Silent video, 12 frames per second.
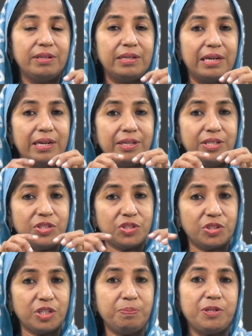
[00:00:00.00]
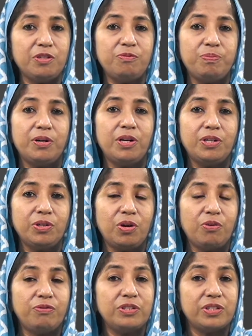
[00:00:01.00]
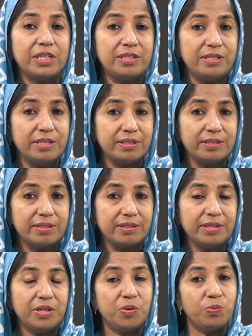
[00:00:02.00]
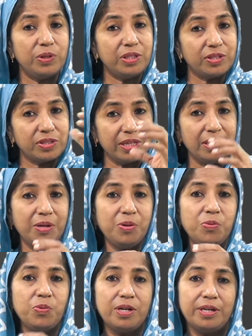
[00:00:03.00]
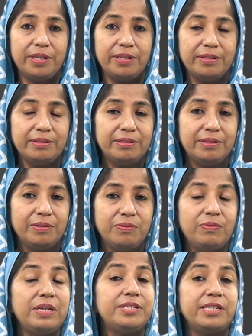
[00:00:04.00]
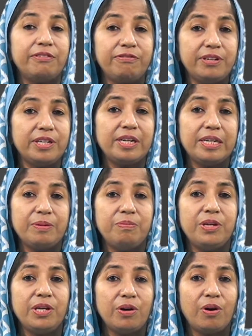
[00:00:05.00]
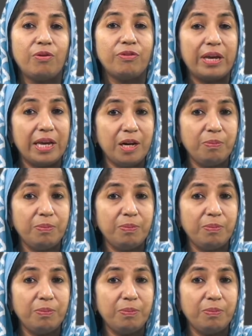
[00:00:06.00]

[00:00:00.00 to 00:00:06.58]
a descriptive part of a sentence with a single word will definitely be of help